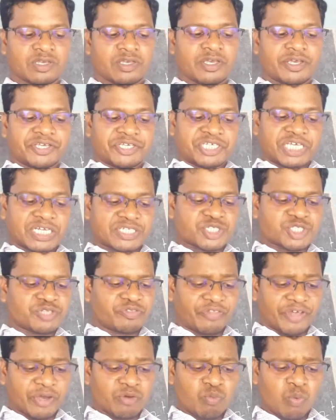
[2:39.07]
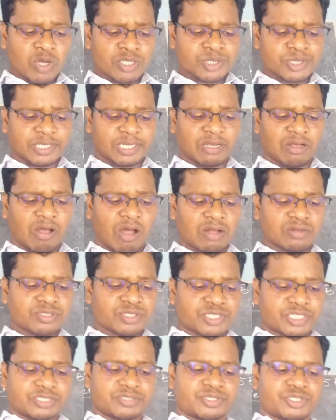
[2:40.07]
Yet there was a
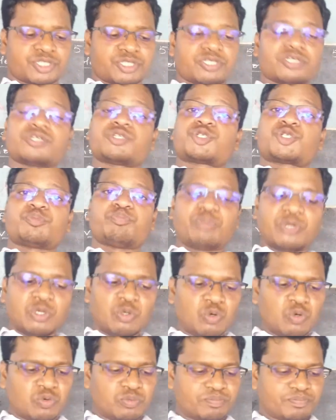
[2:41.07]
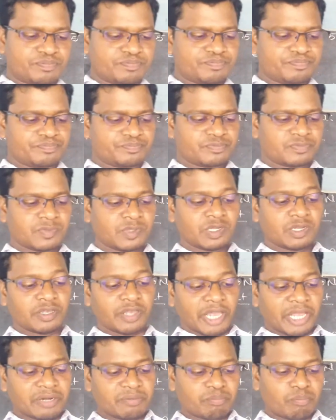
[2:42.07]
content to bloom
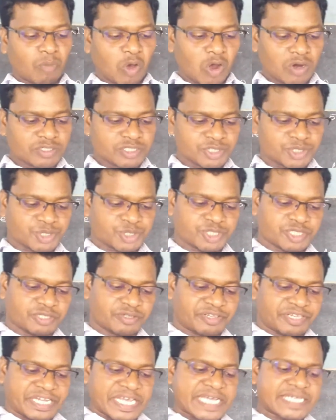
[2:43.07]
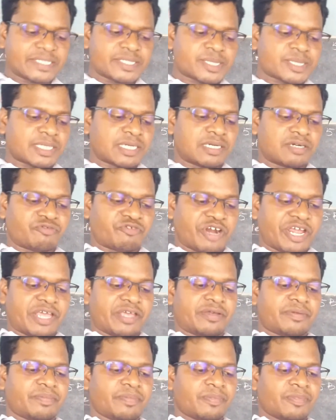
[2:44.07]
in modest thin's
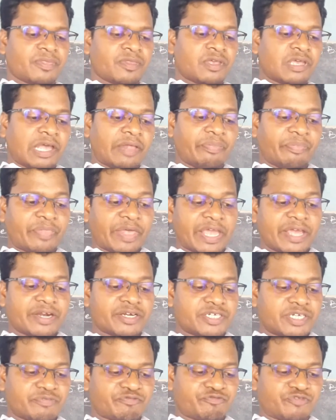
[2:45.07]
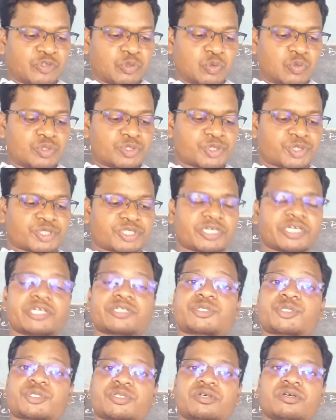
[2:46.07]
array, and there diffused
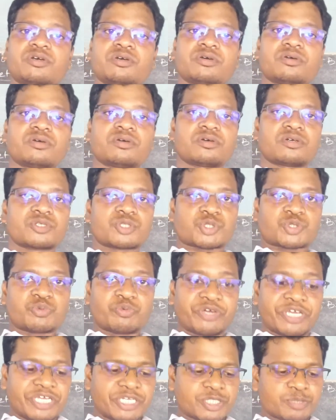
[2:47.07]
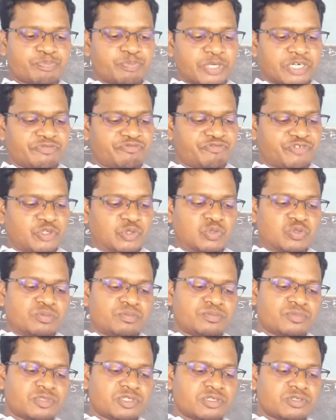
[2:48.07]
its sweet perfume
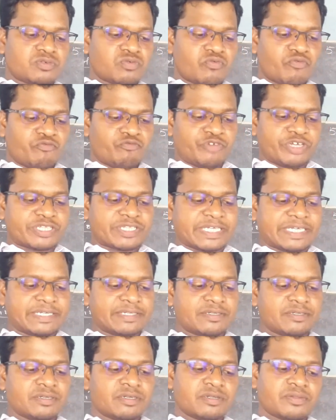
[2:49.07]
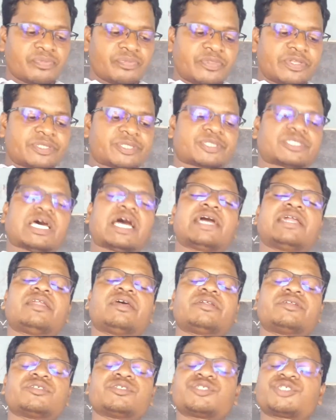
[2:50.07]
within the
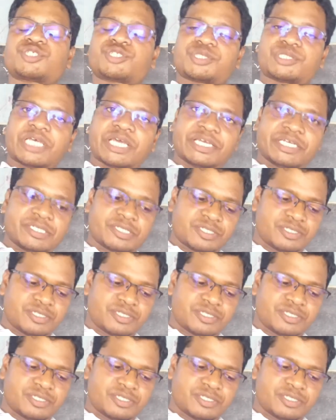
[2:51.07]
silent shade.